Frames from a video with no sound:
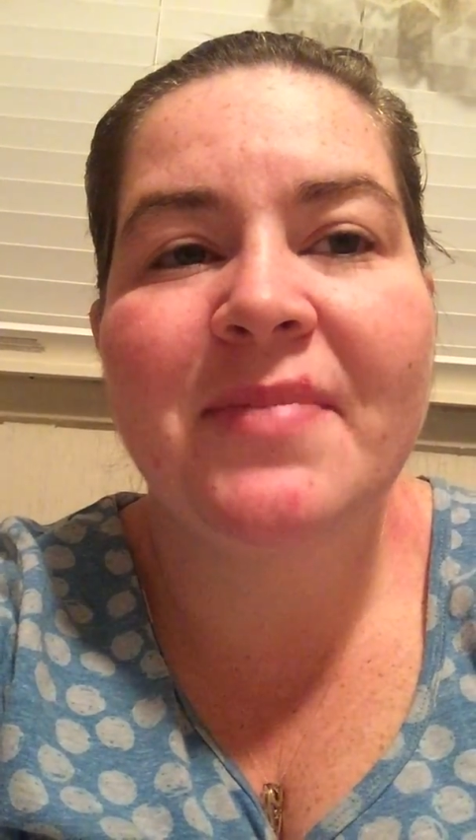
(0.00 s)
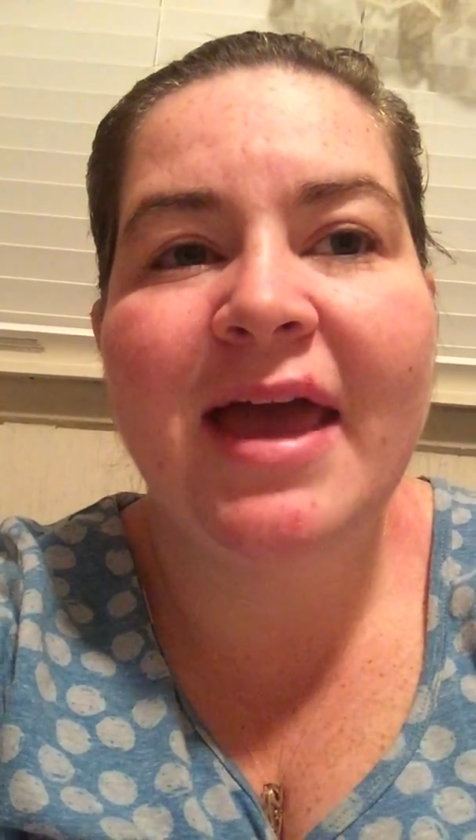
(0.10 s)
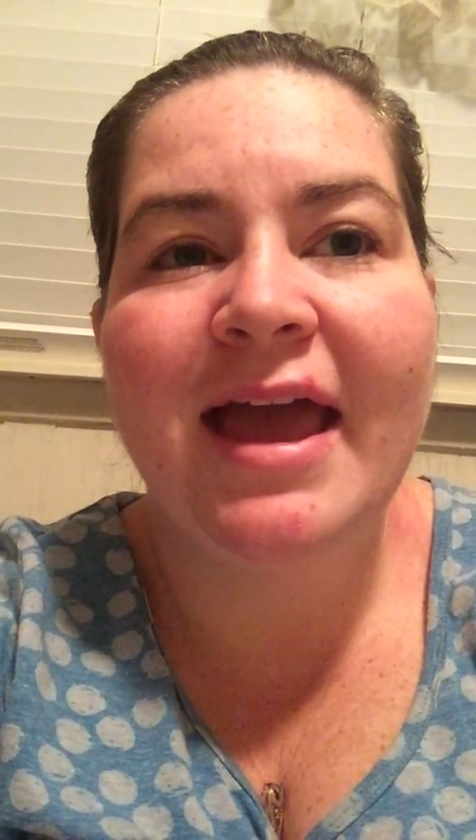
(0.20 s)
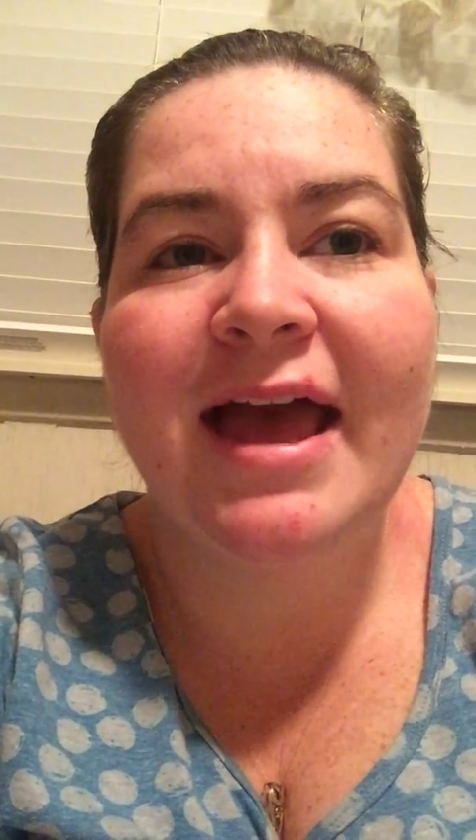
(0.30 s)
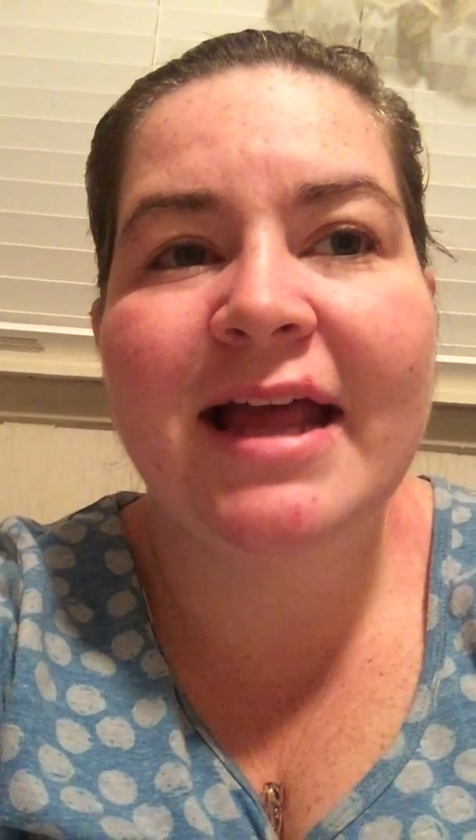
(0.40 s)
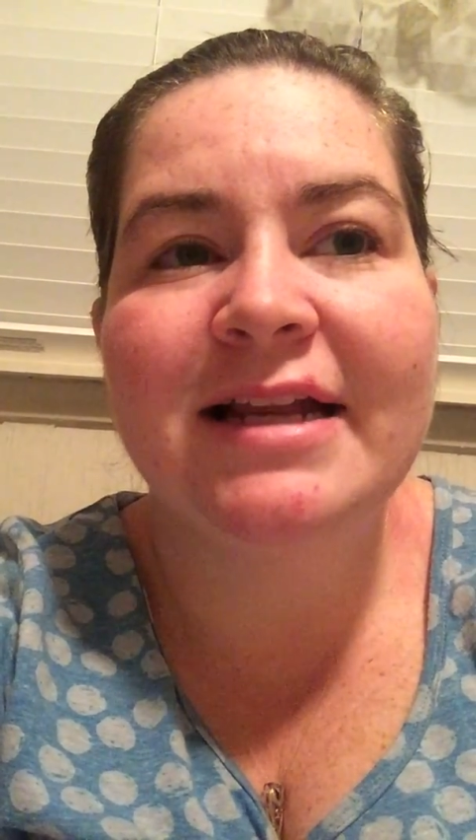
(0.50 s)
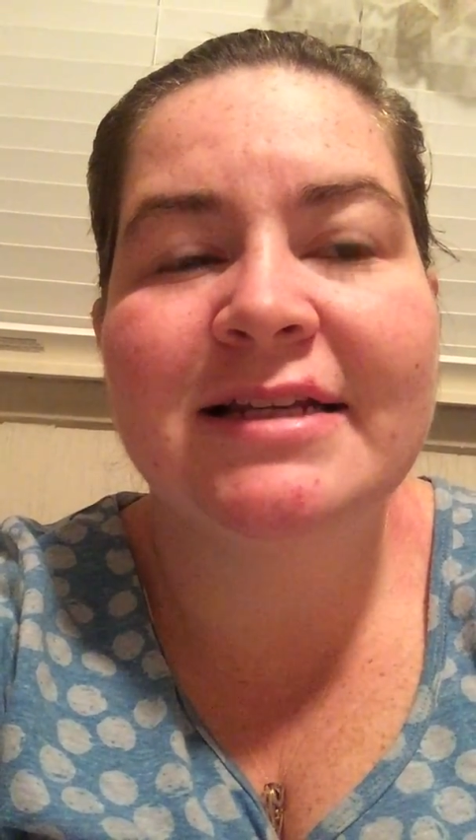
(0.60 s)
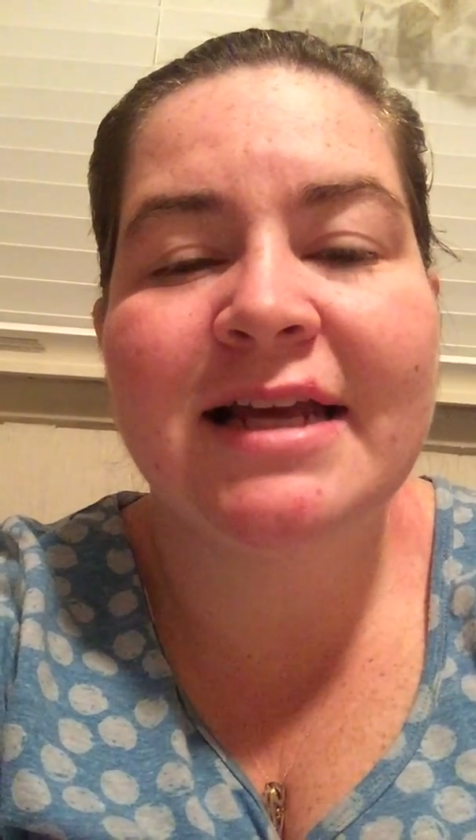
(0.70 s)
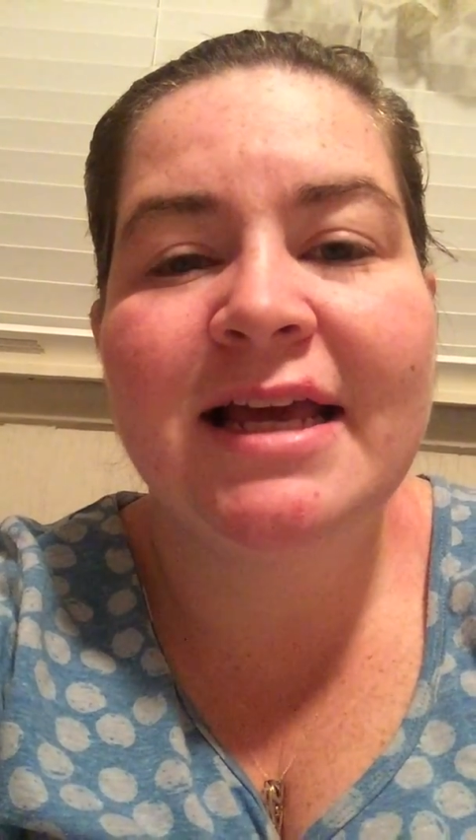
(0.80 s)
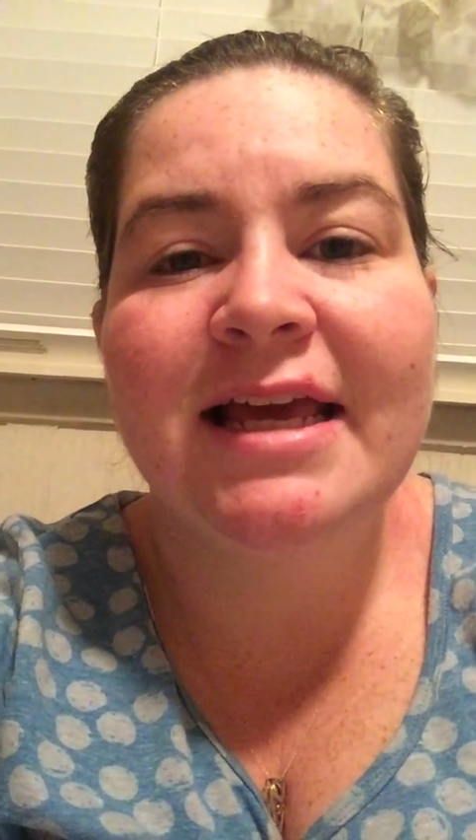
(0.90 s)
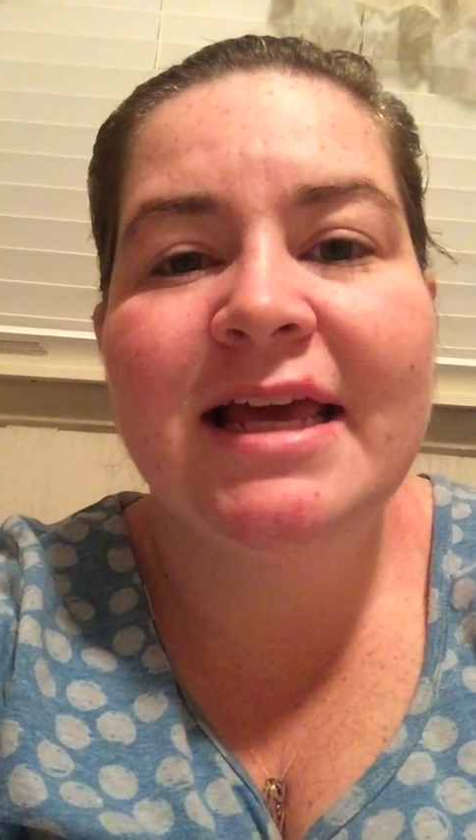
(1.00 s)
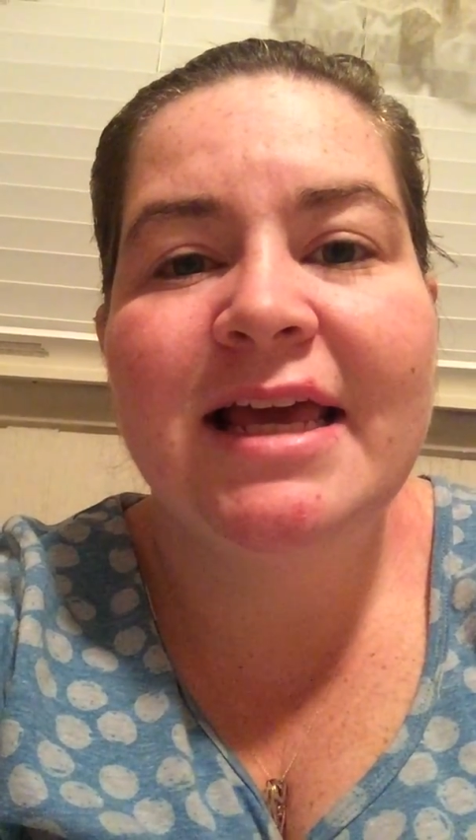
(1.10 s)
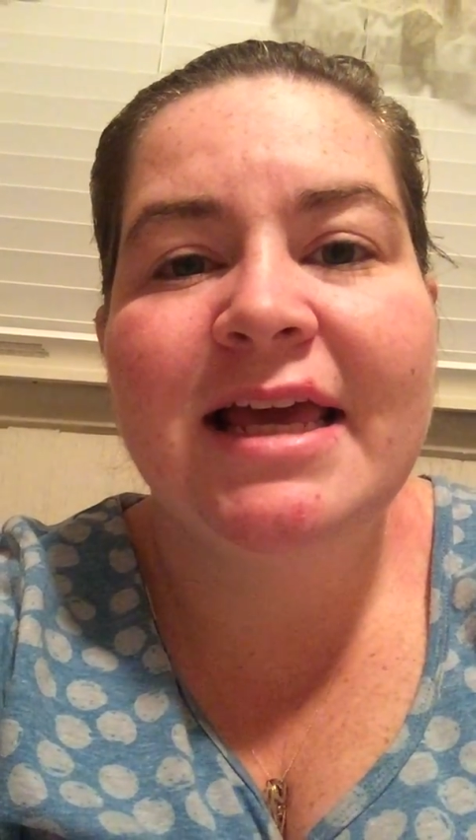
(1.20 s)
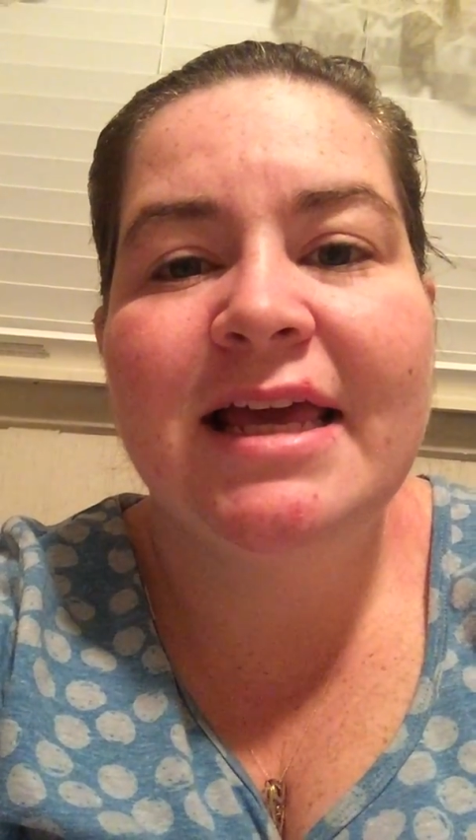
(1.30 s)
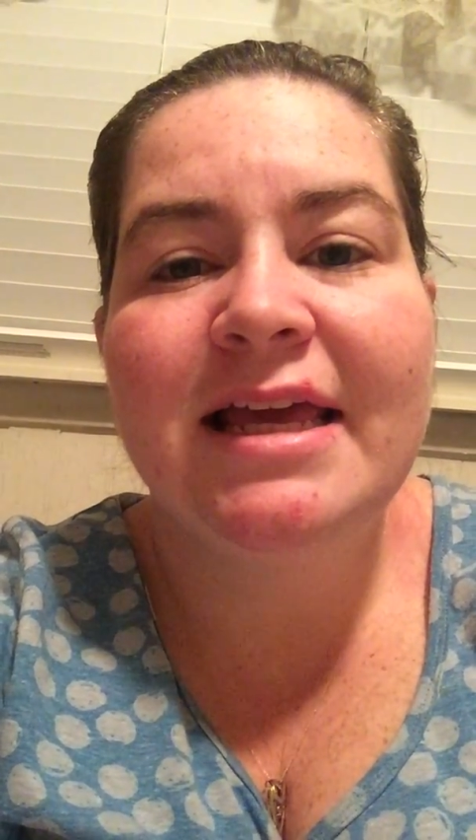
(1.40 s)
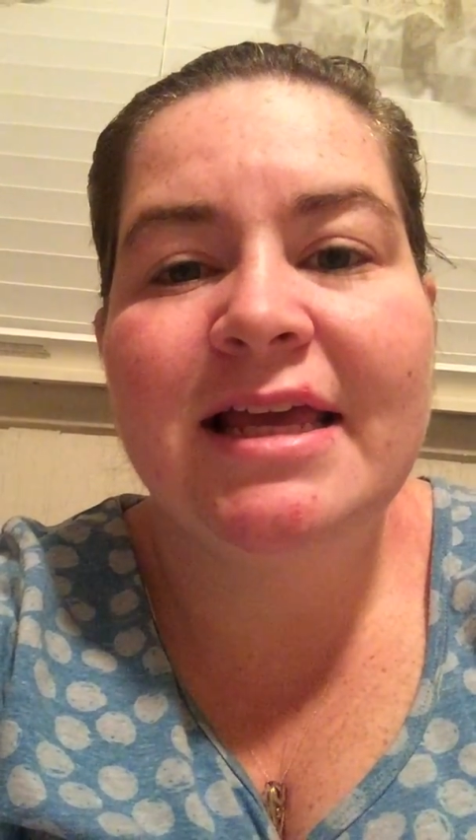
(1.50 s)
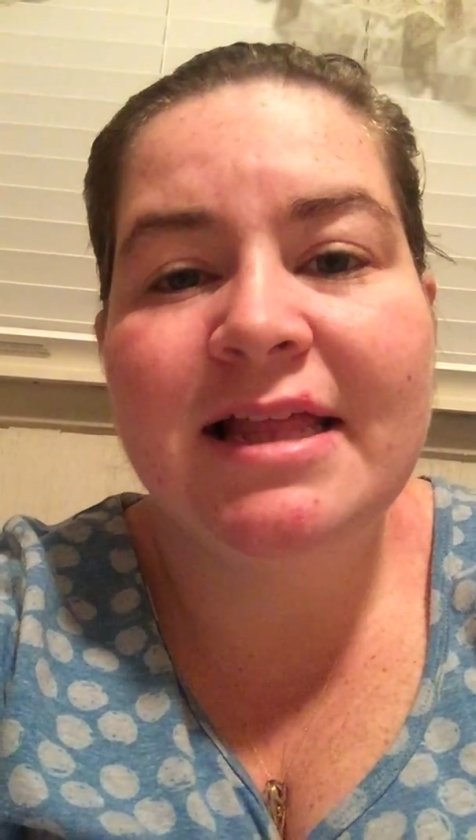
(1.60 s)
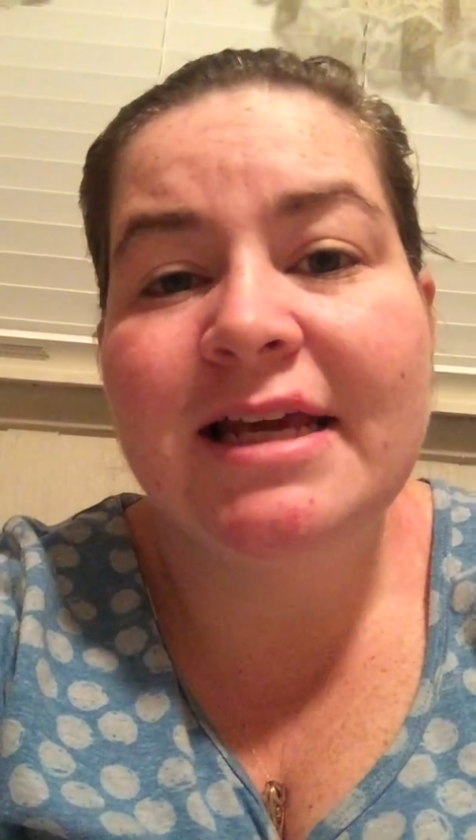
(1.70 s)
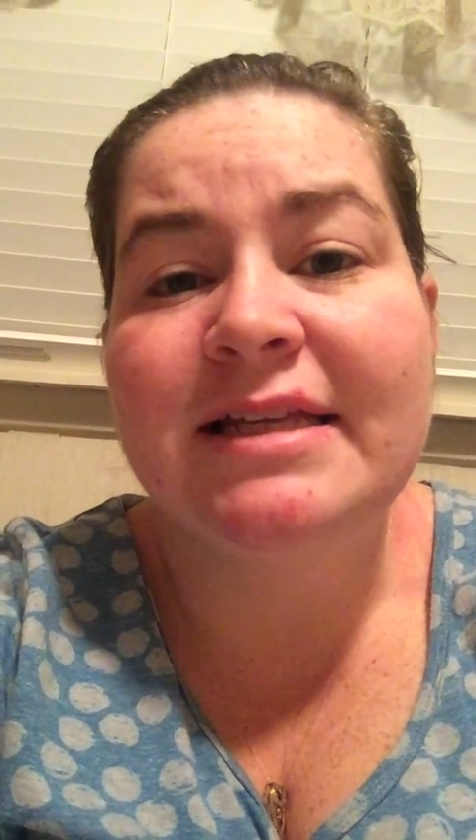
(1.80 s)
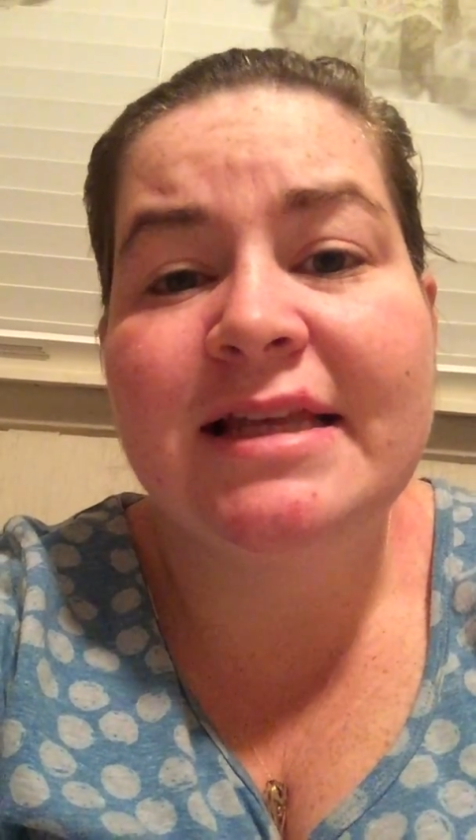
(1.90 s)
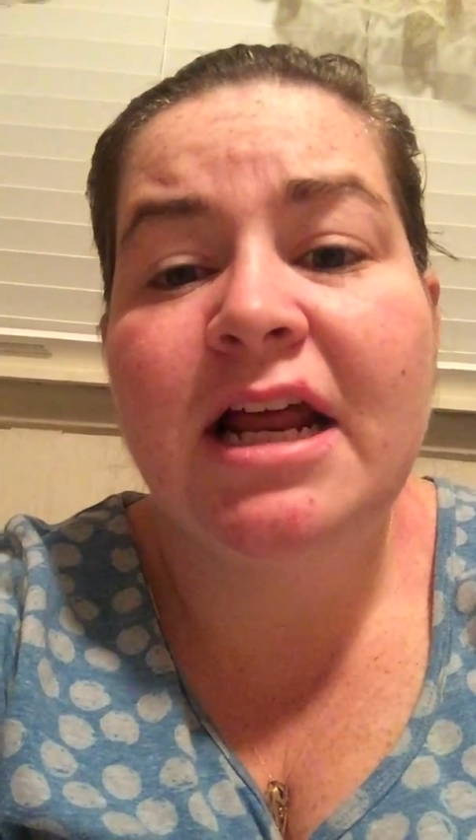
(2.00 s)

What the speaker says: And like I said,